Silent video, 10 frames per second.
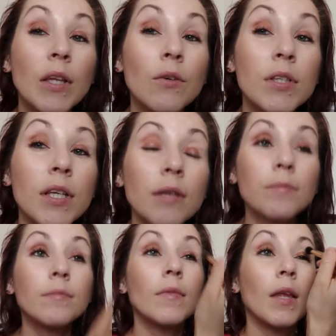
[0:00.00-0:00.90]
You
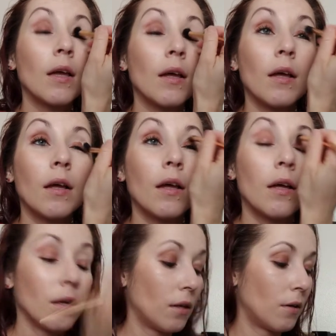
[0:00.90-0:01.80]
see?
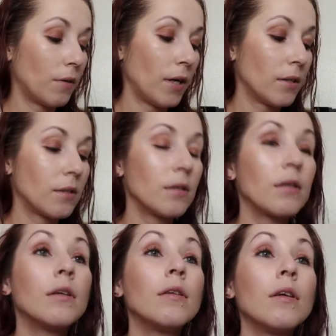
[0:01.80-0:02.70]
All right,
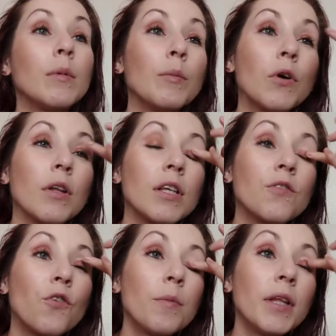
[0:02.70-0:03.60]
a little bit more.
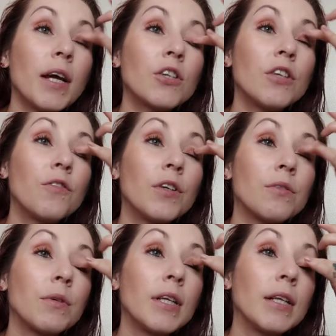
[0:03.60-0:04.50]
This formula actually
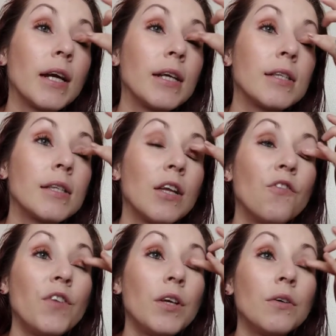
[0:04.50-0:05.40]
feels really nice. It
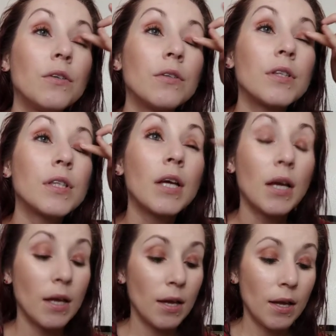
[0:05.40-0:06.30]
feels,
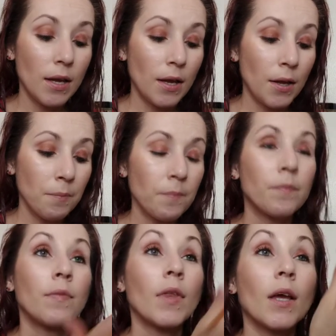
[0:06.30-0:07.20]

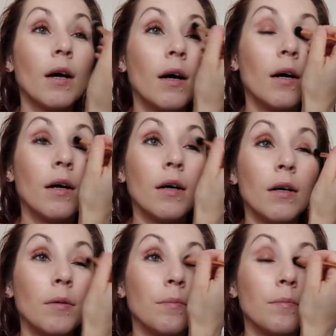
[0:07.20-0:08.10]

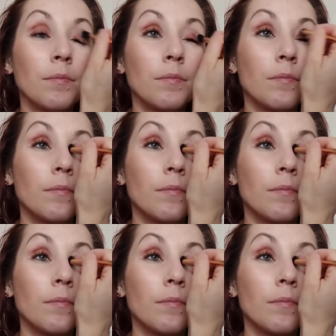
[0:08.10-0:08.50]
um,